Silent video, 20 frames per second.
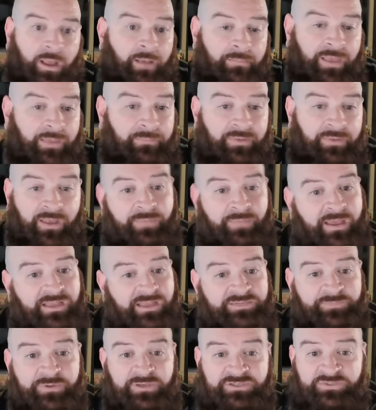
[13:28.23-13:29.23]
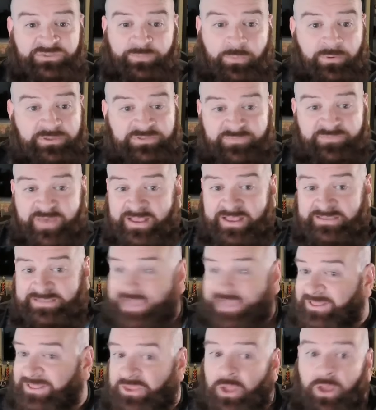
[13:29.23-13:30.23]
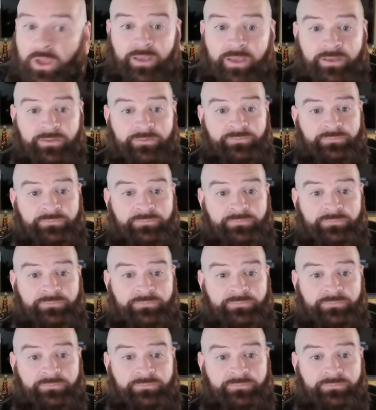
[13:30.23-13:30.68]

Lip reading: Maybe I'm not as big a sports fan as I thought.